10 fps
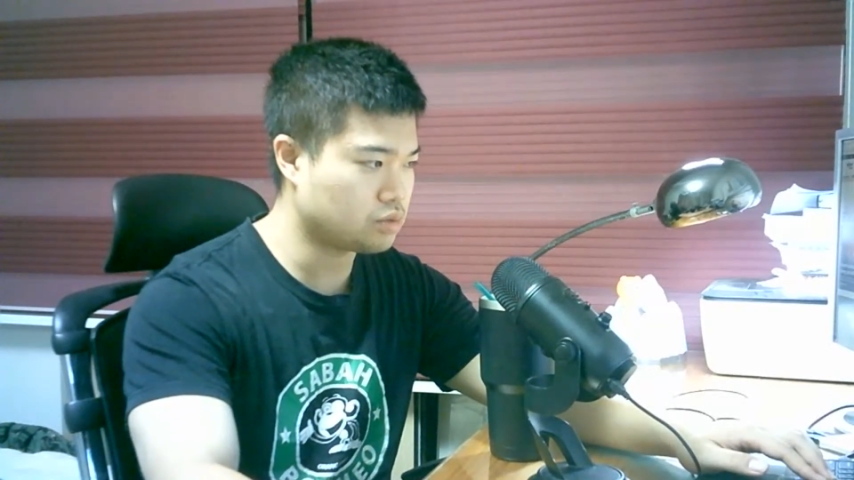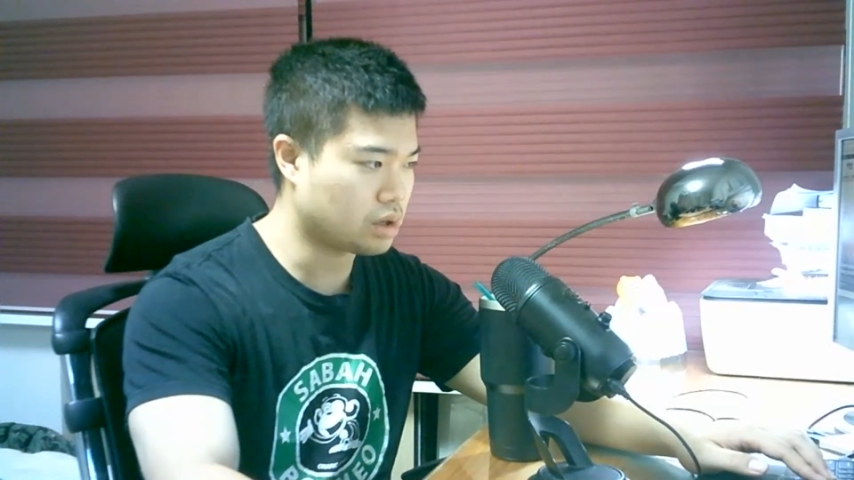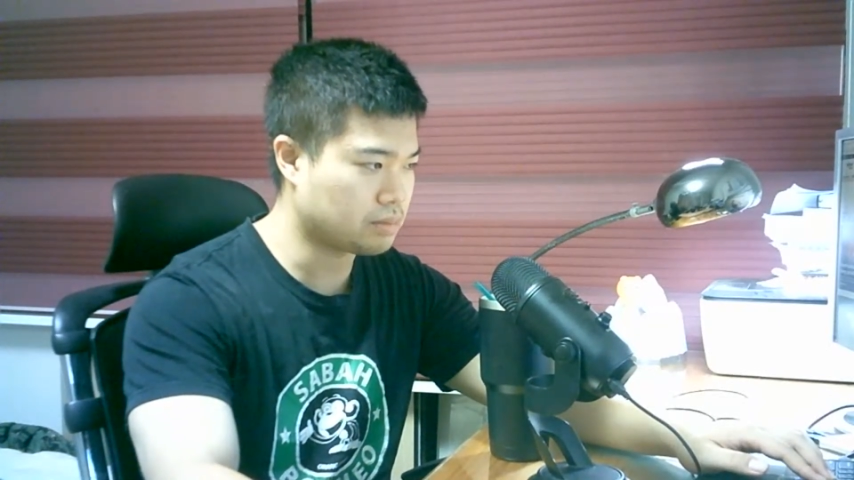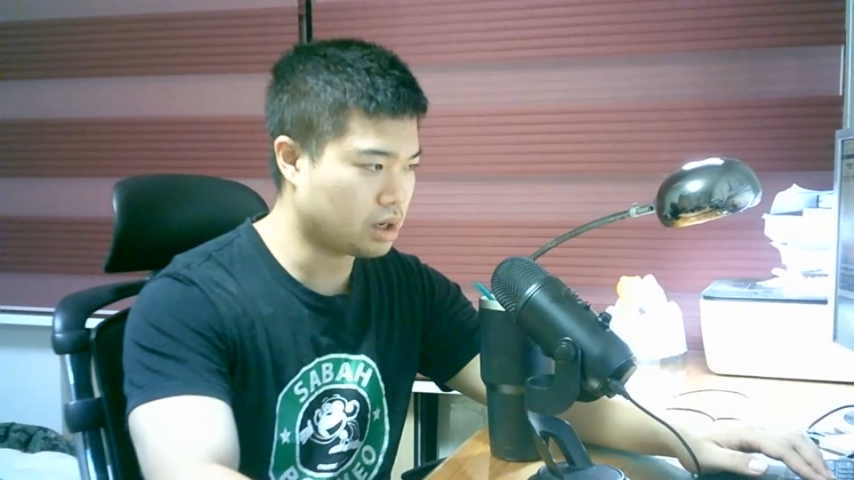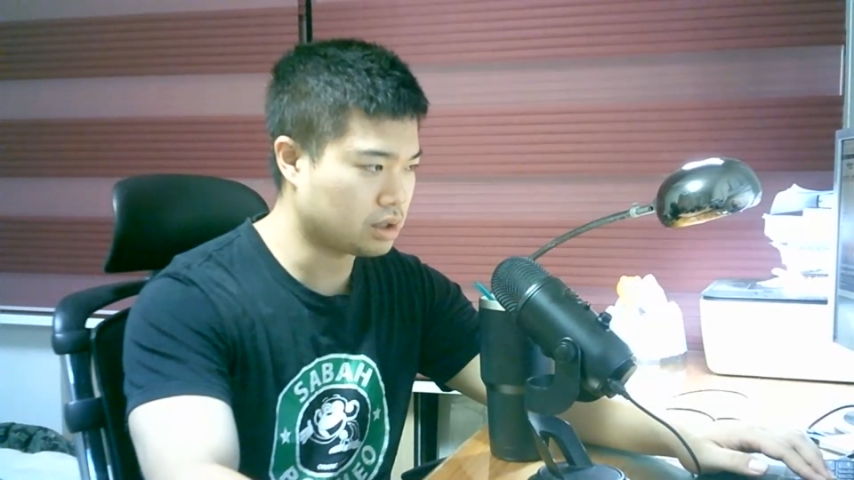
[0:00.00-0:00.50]

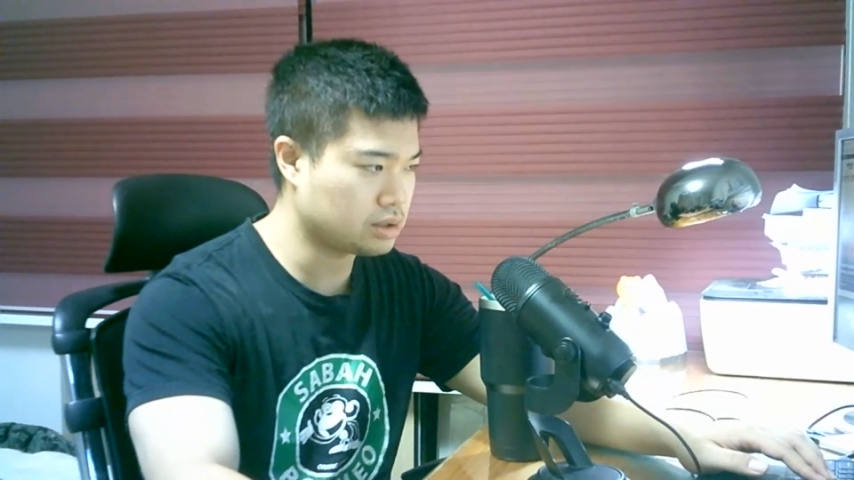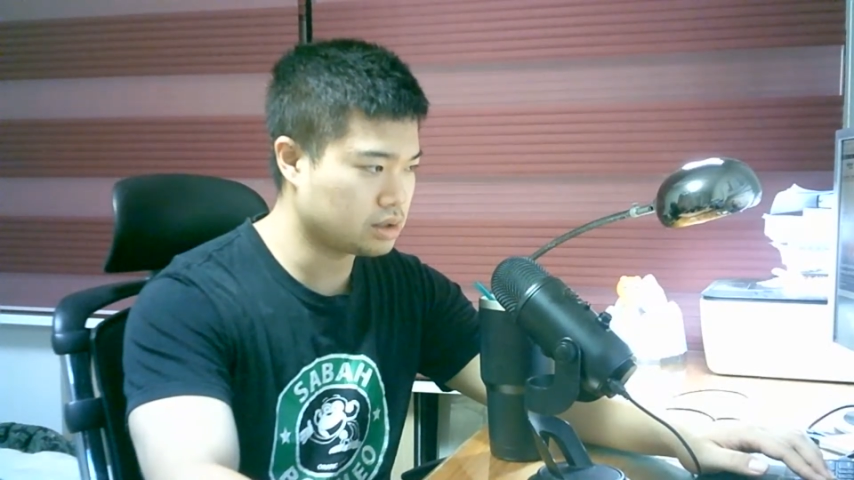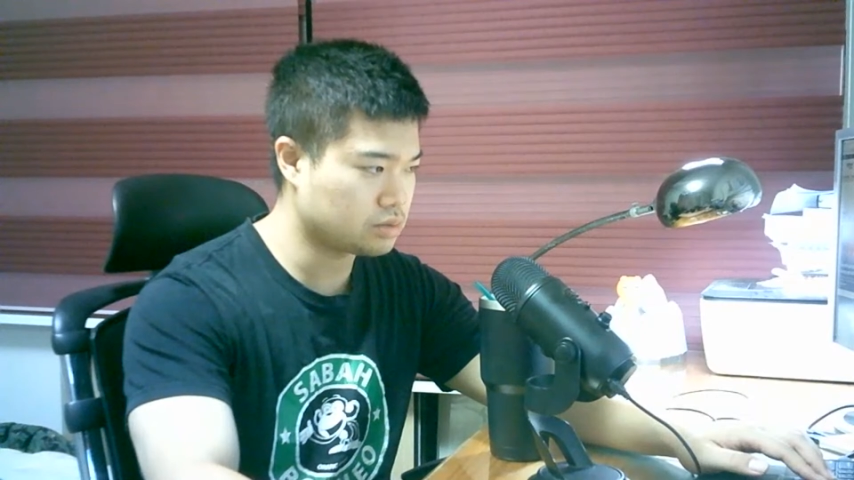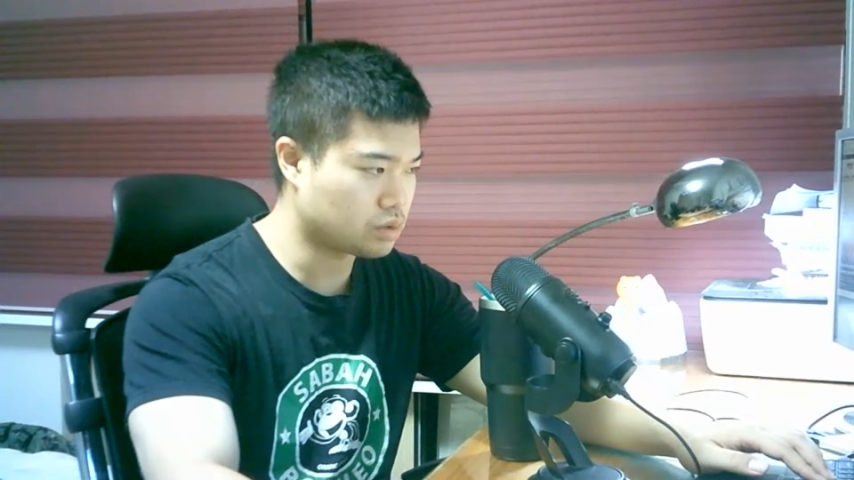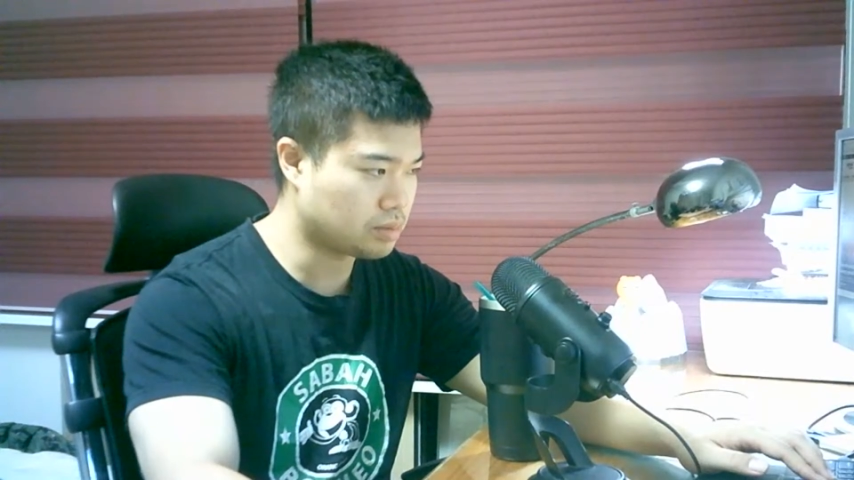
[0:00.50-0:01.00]

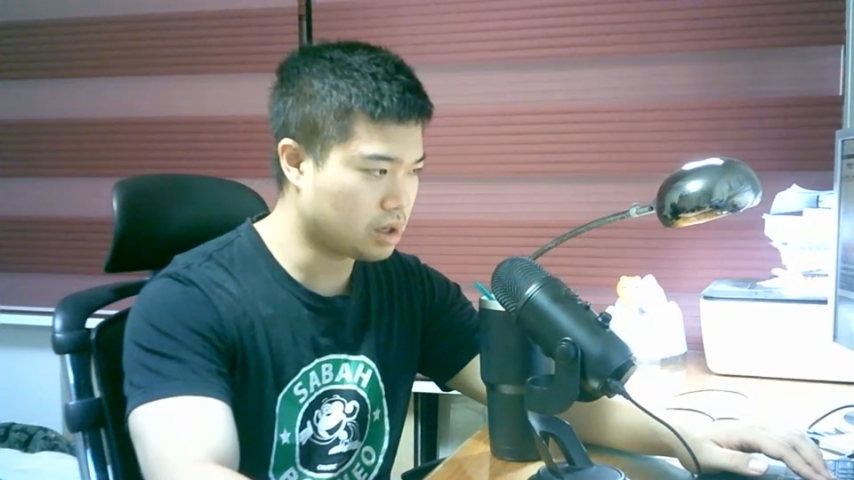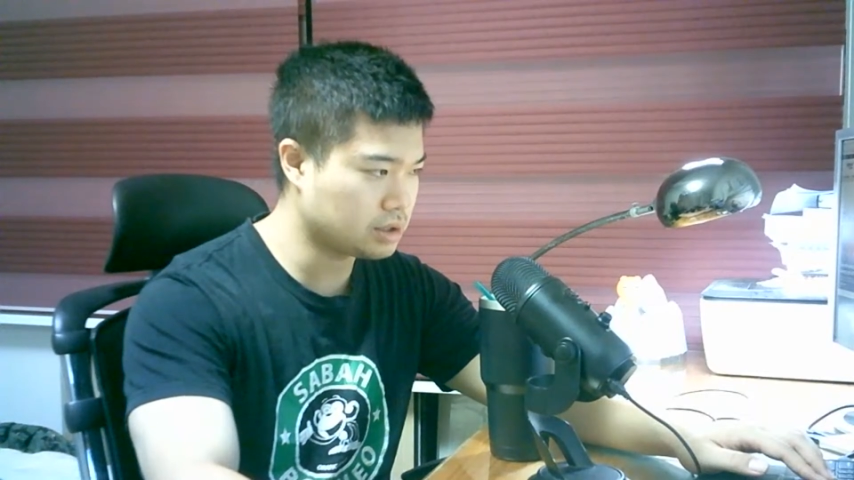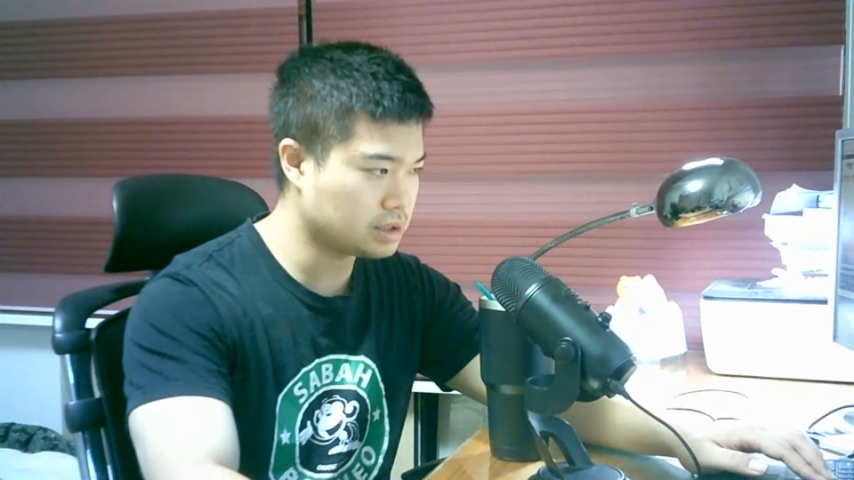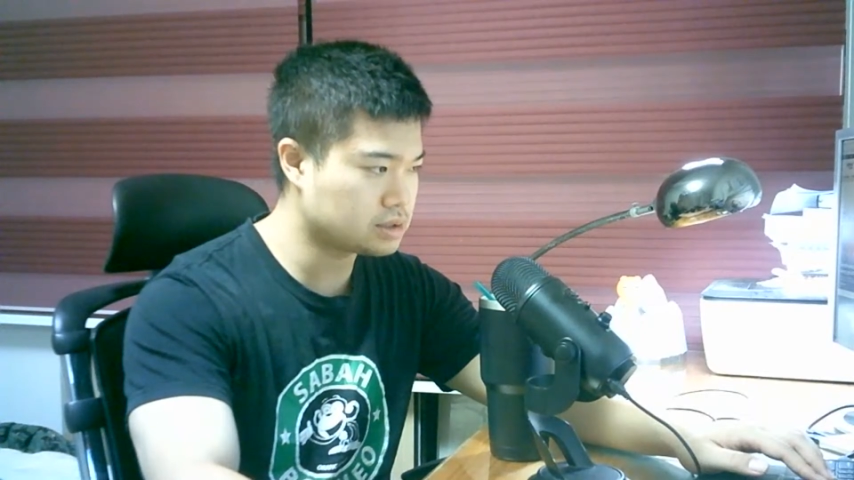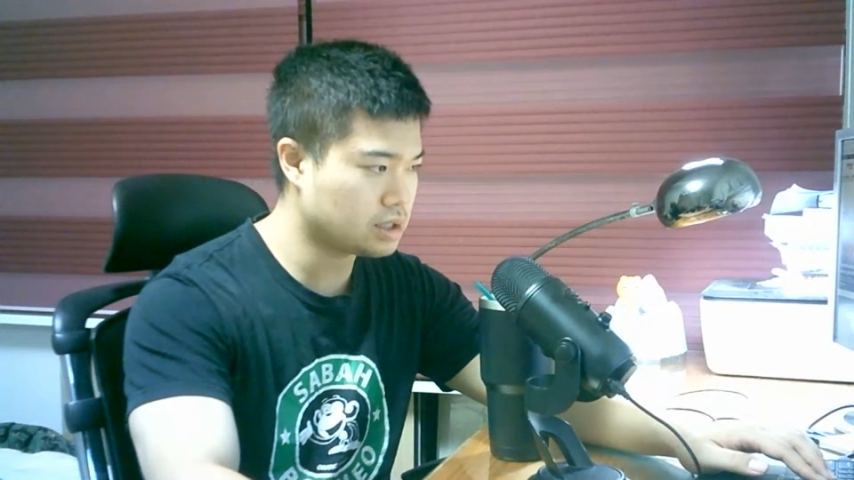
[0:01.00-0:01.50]

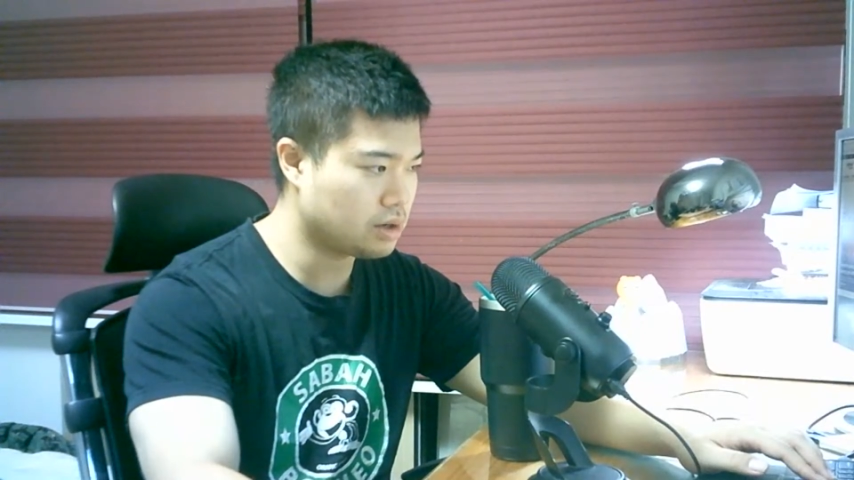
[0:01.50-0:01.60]
robotics,